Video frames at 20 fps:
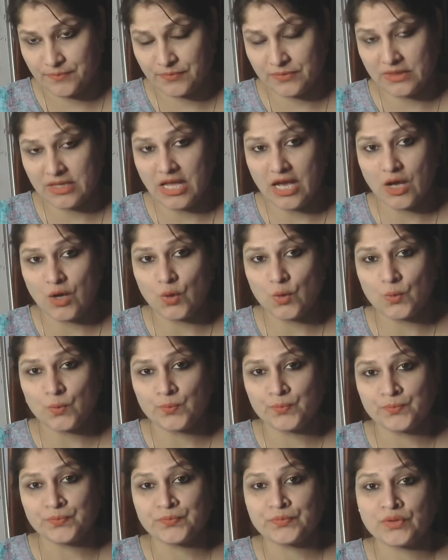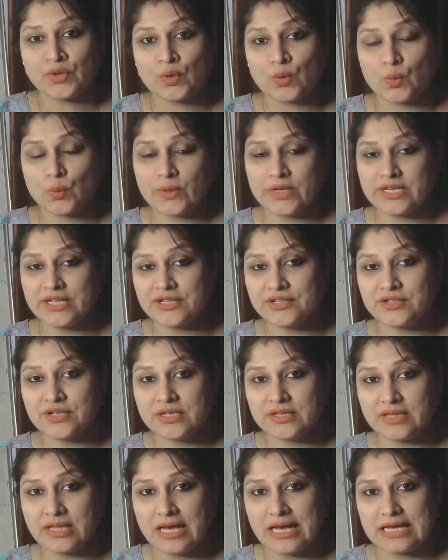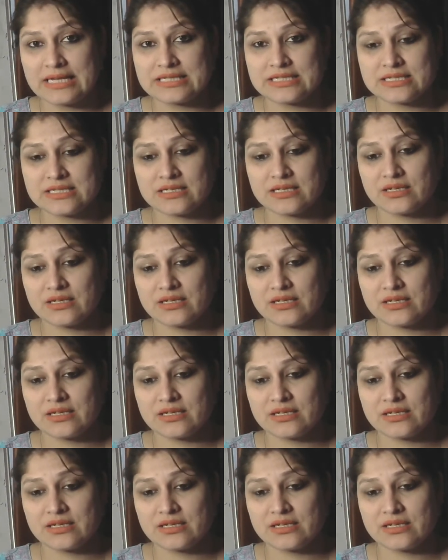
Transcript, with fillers: Now, when he did that,